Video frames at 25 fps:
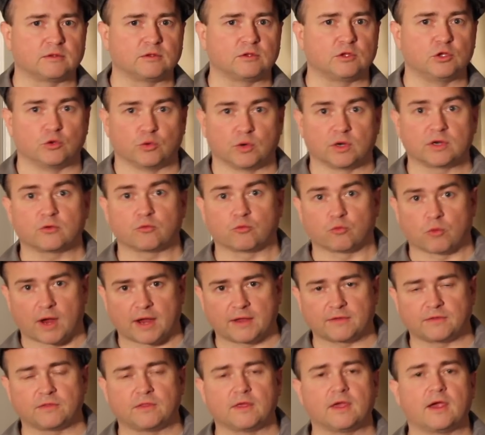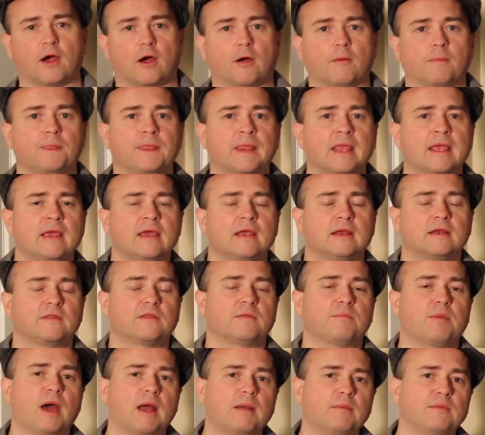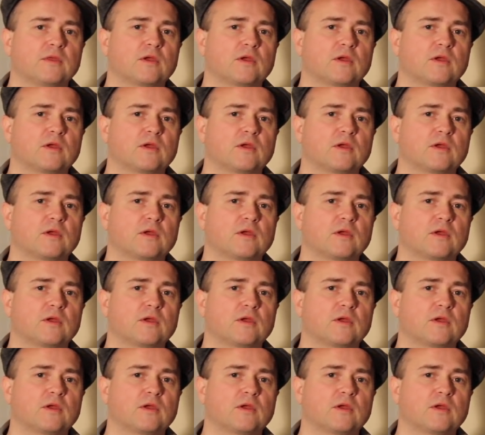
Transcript: unit right there. Now, the bottom